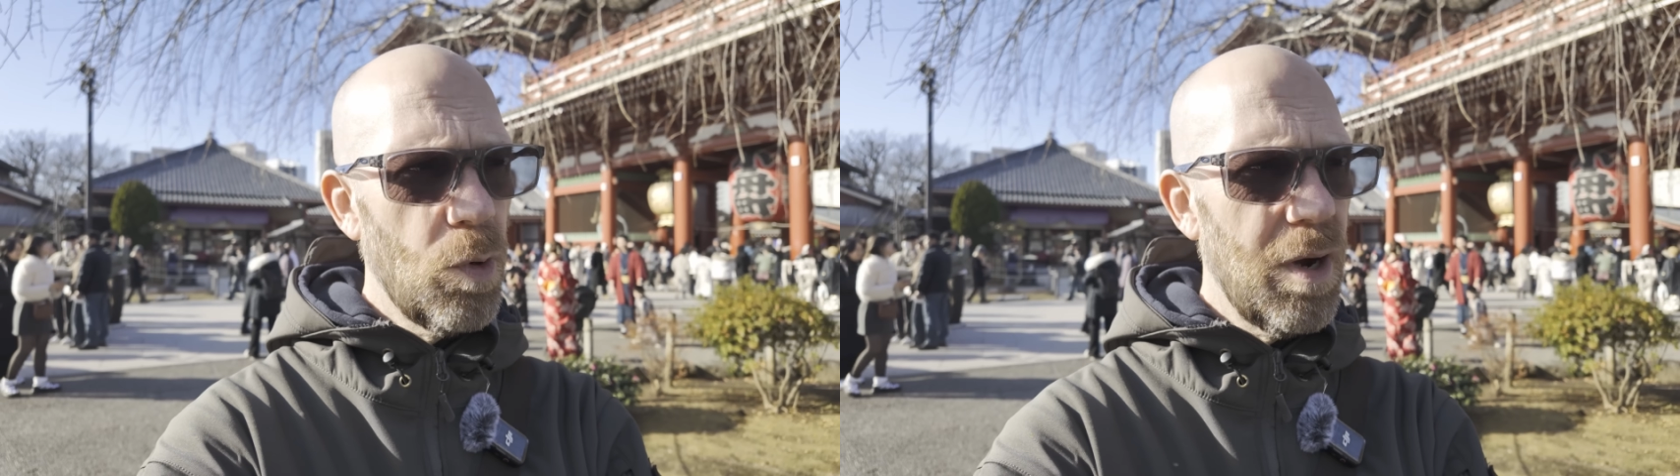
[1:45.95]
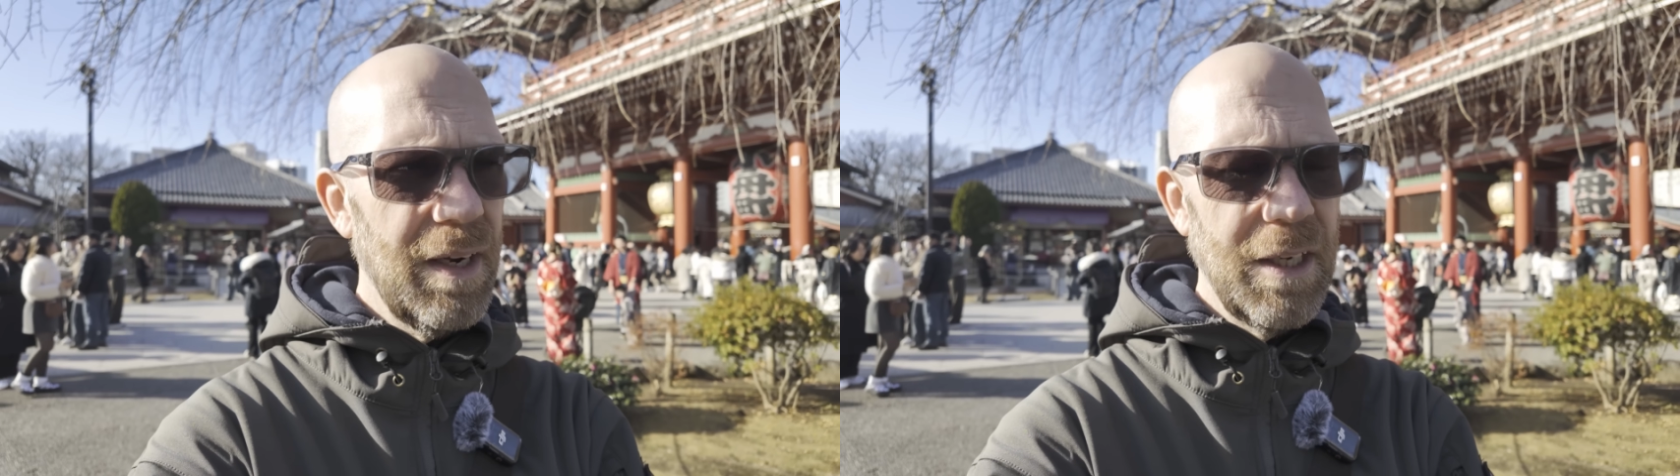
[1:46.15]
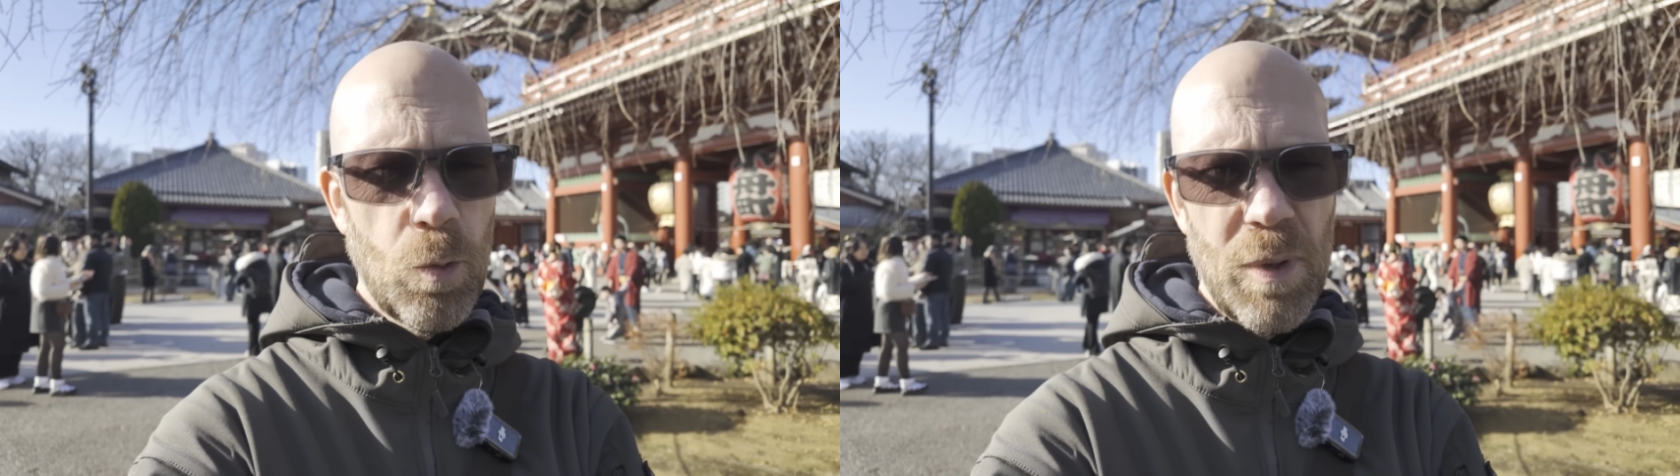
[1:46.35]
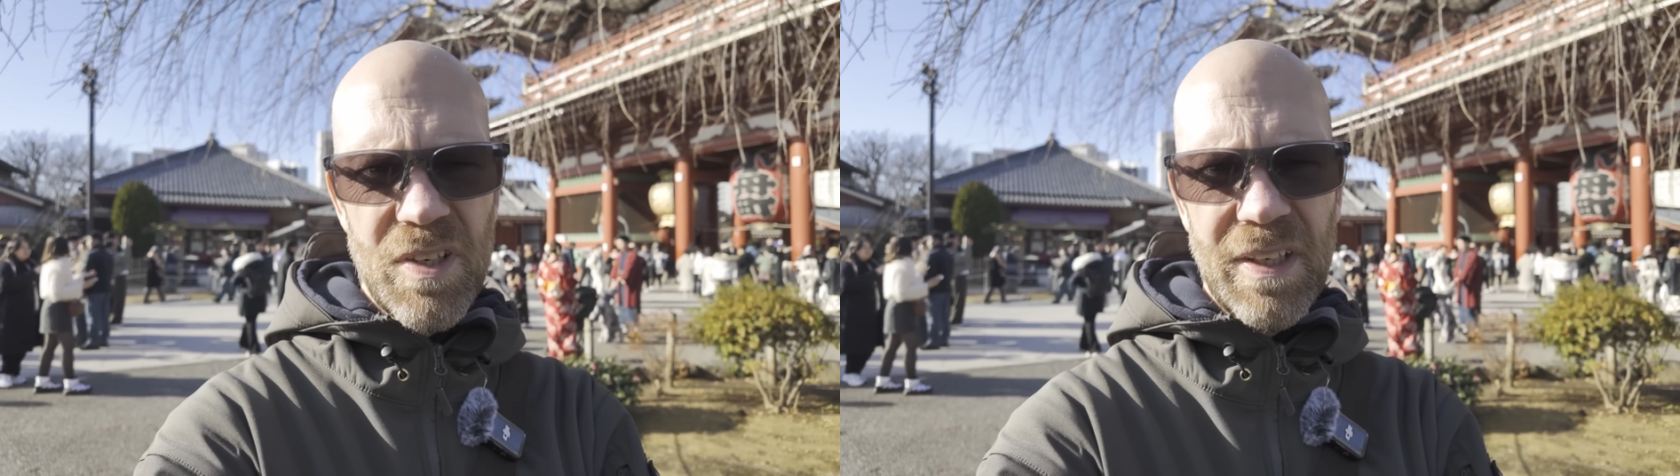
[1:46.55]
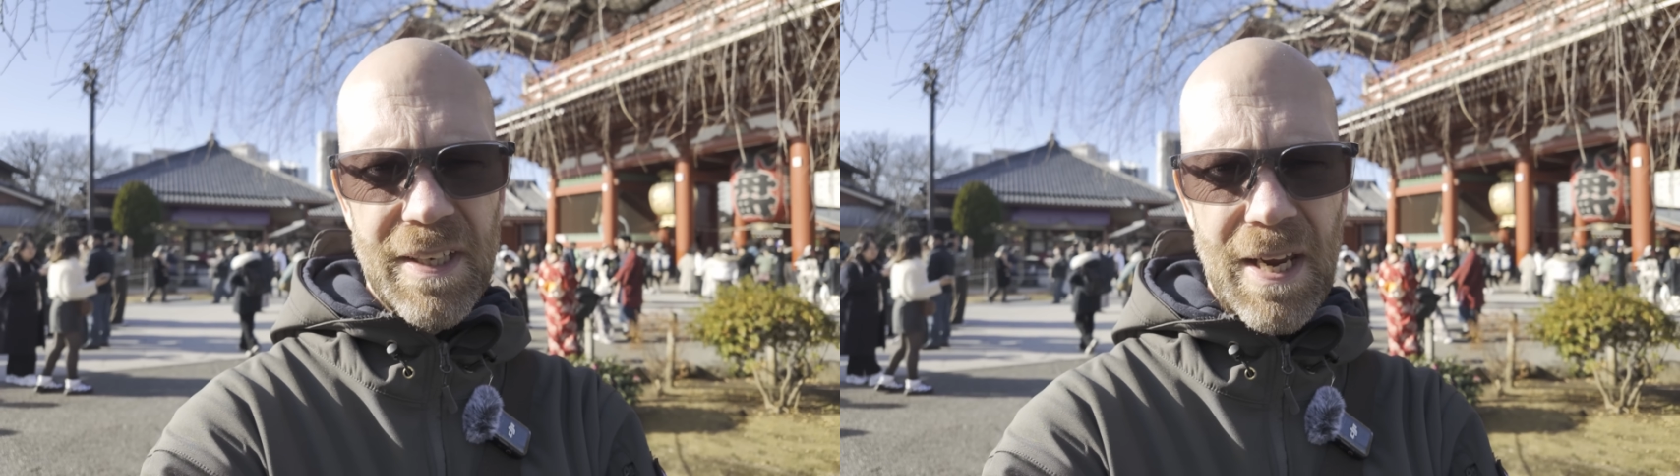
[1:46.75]
quietly
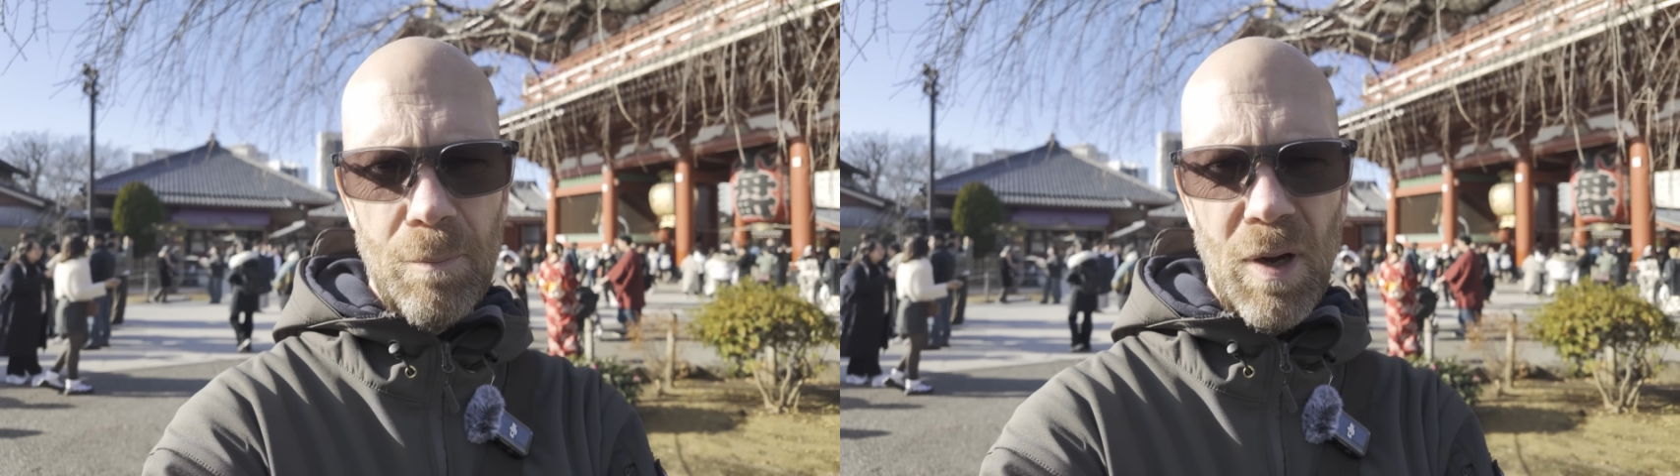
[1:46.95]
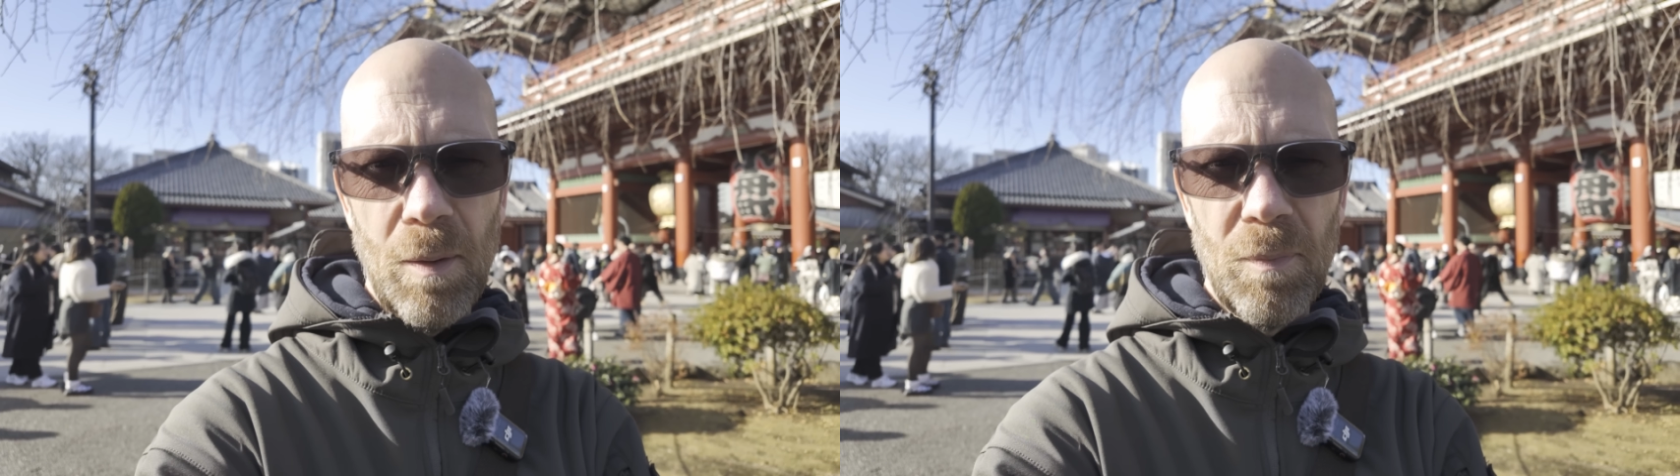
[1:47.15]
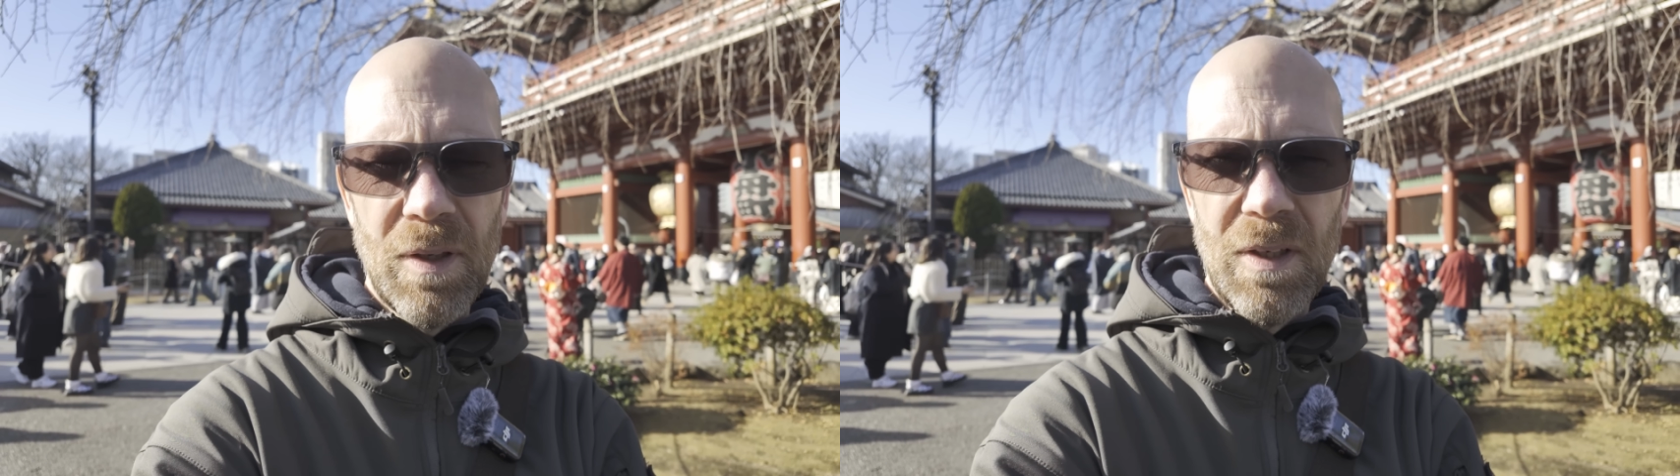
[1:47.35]
quitting came up,